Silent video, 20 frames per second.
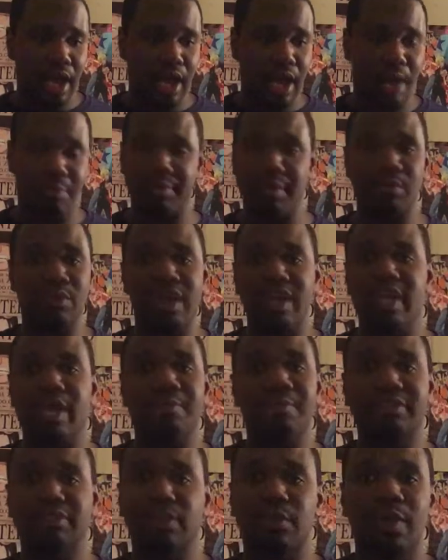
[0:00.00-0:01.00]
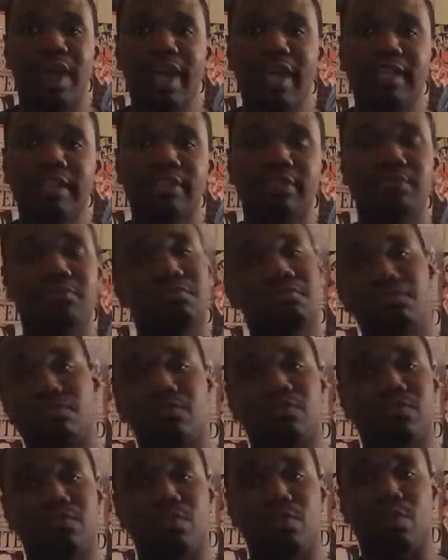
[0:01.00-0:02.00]
I mean, we're in episode 8.
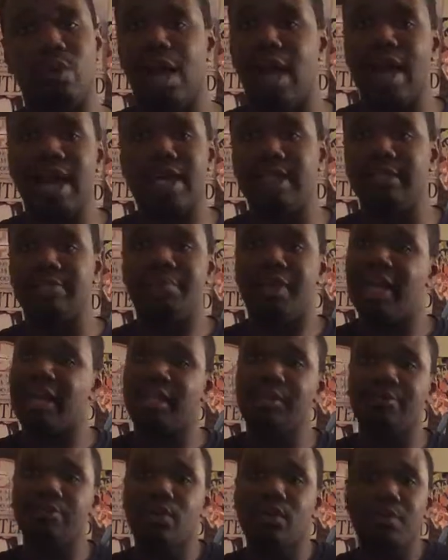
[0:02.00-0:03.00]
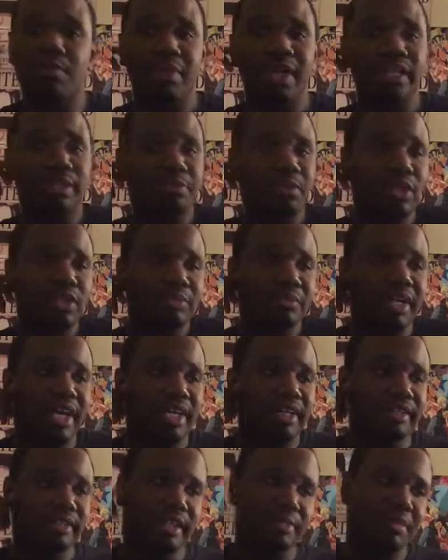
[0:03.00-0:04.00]
Why ain't making more? Make more,
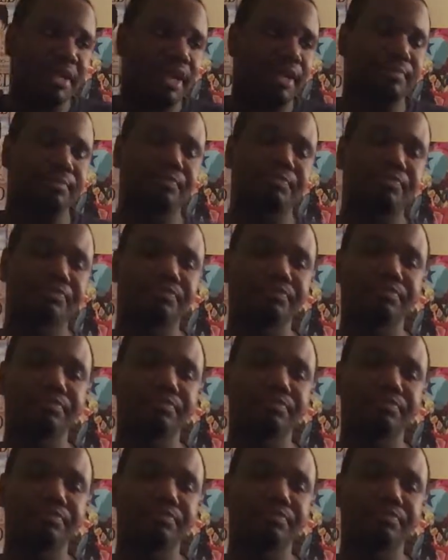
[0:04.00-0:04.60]
guys. Come on.